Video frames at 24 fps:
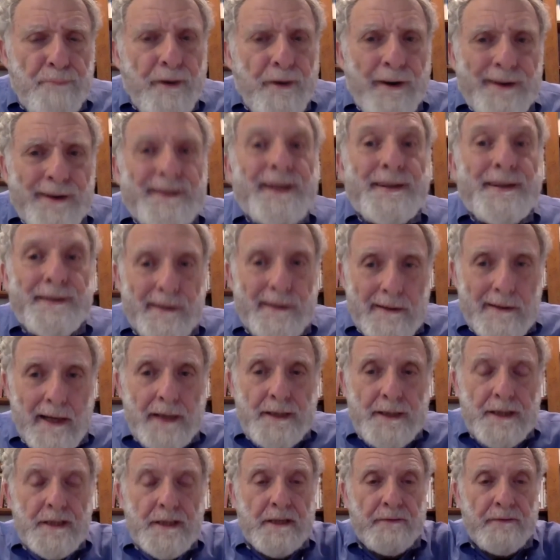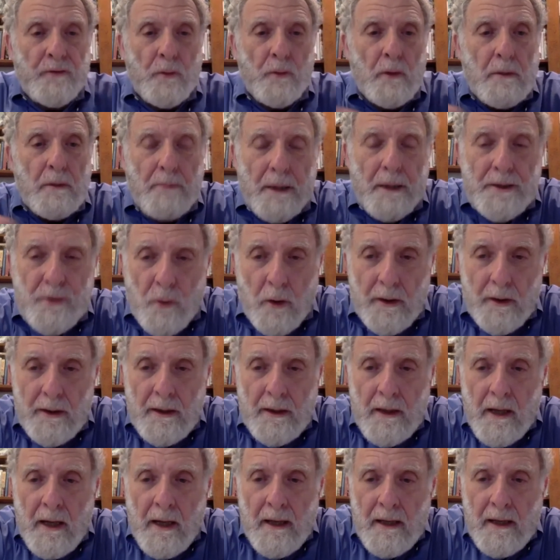artistic license, if you will, by
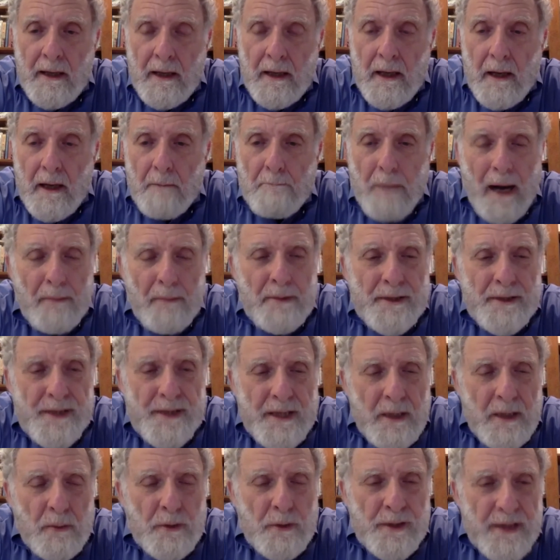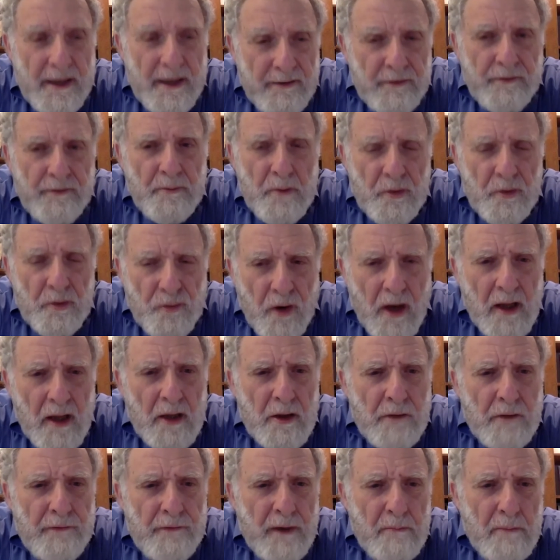Sorkin, Bobby Seale was severed from the trial
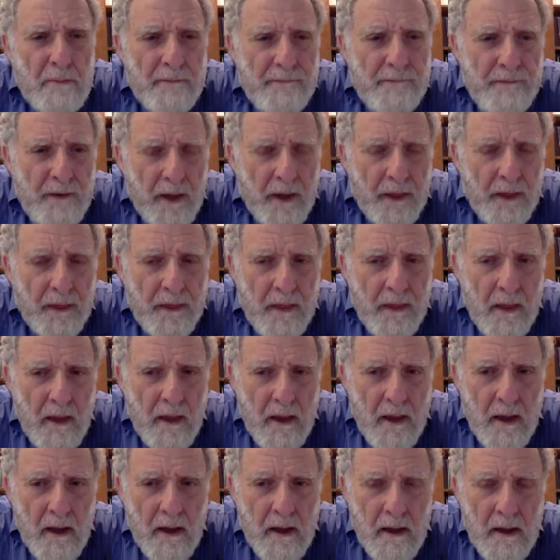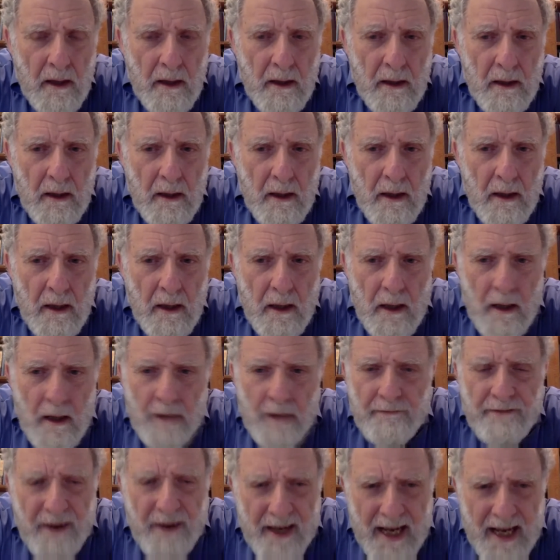on November 5th.
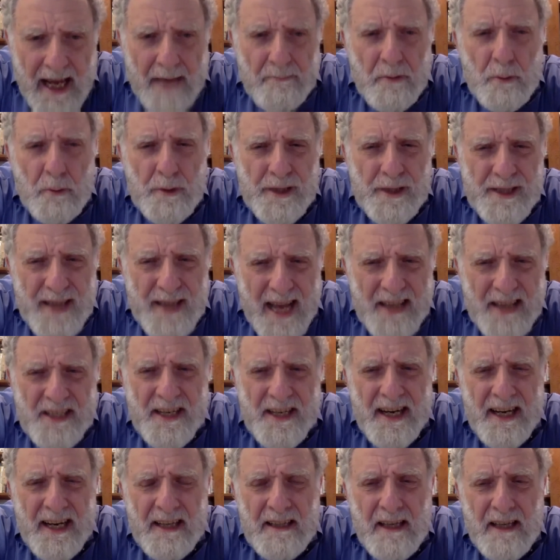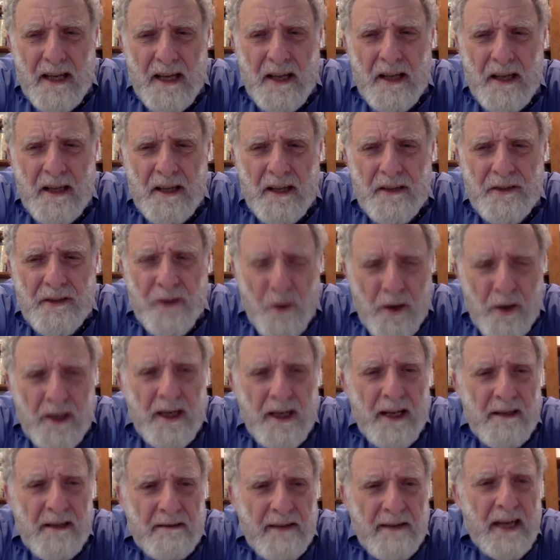Fred Hampton was assassinated
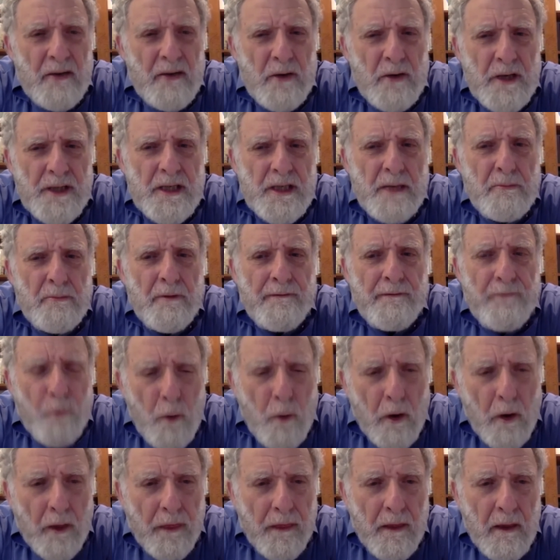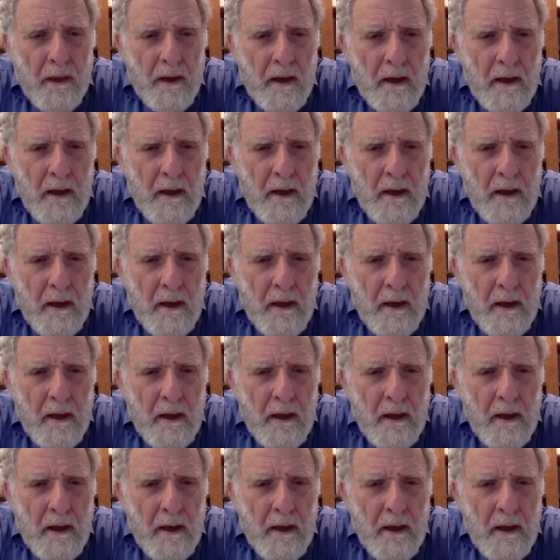30 days later on December 4th.